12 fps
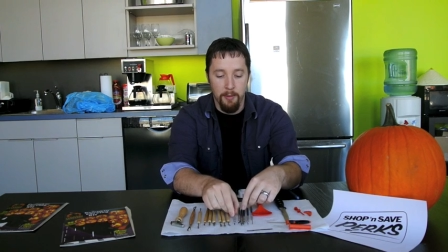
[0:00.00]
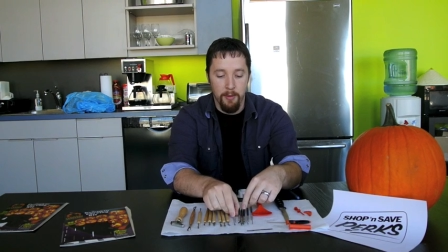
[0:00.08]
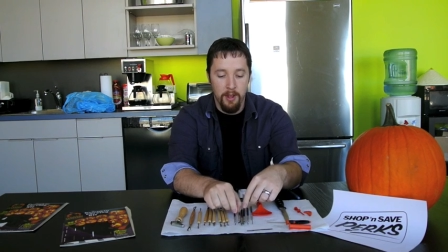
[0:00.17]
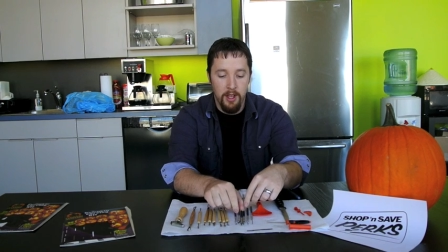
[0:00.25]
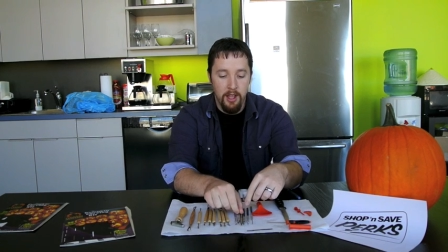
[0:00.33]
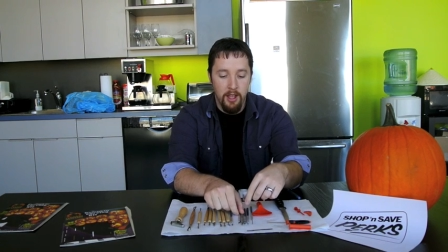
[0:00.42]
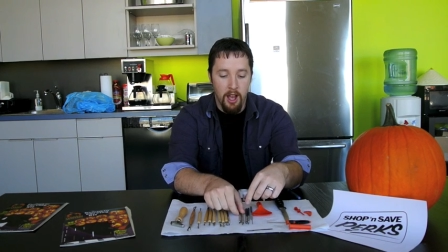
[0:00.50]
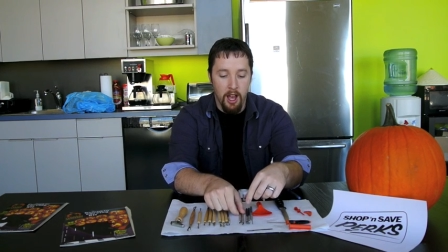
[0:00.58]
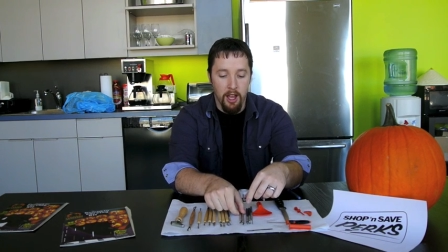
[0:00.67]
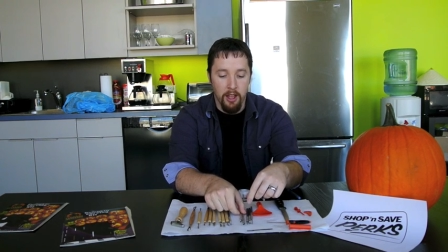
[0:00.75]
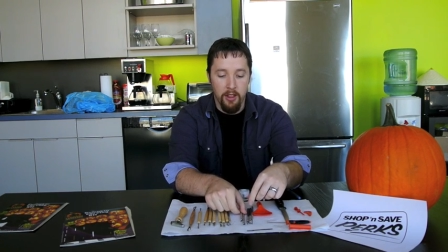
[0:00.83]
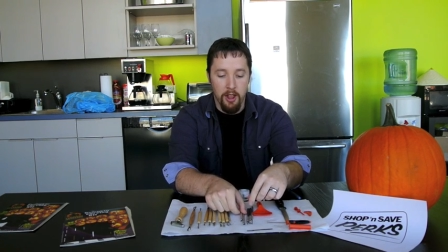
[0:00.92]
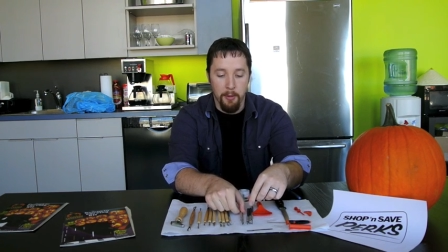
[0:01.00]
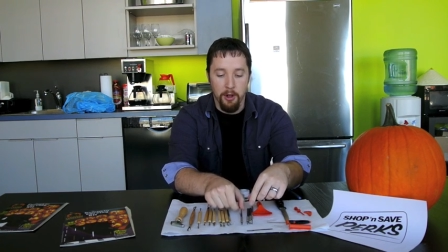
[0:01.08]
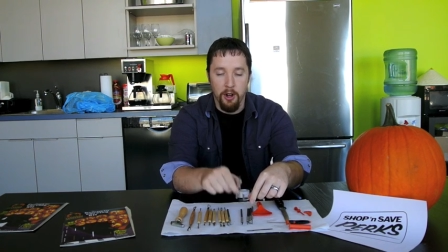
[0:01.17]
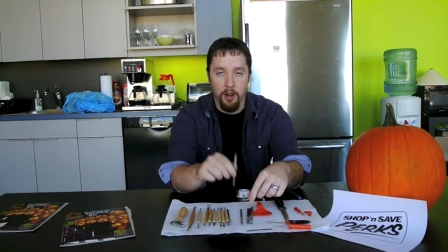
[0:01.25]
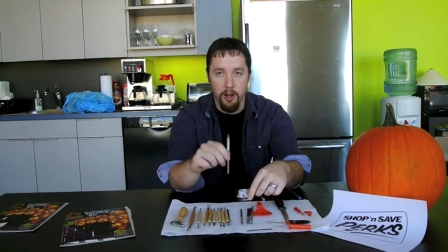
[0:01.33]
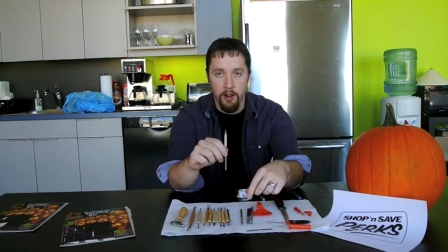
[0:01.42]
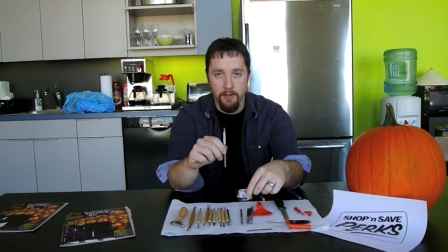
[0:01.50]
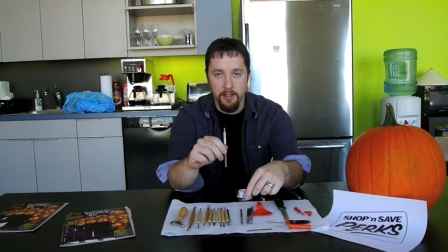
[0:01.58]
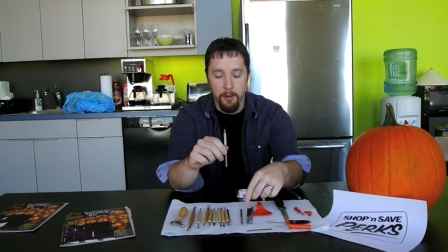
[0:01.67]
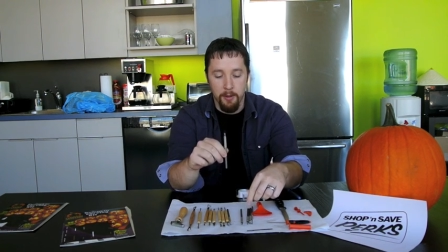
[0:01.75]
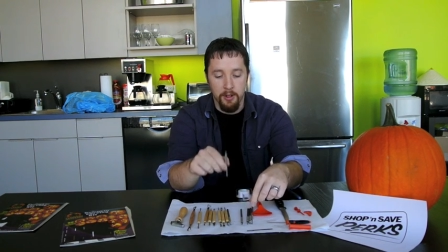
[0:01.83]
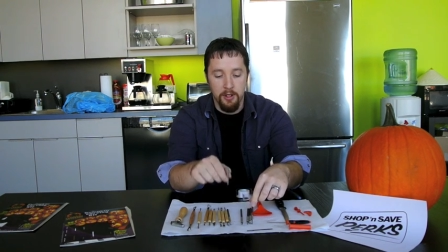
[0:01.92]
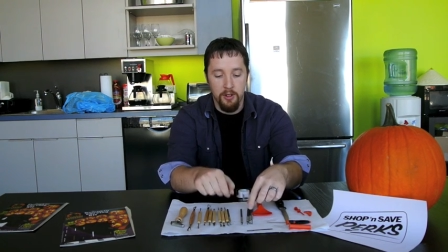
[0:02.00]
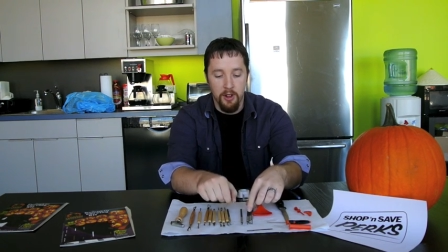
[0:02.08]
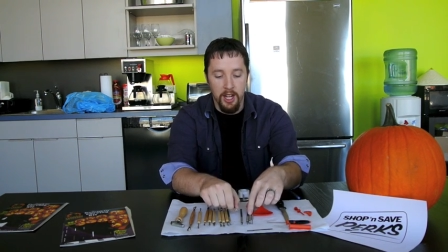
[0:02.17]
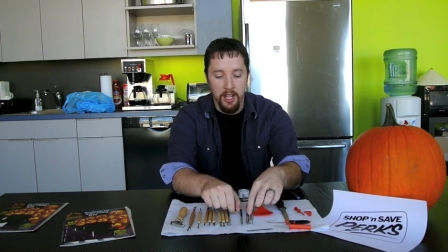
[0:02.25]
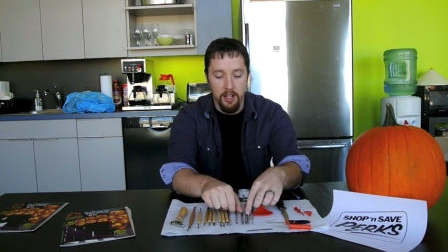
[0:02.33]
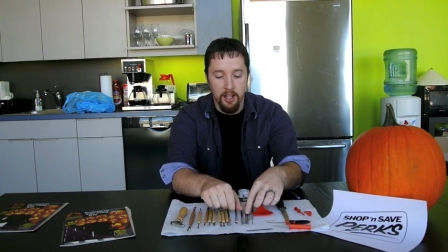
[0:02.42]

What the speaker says: them. Some are curved, some are straight,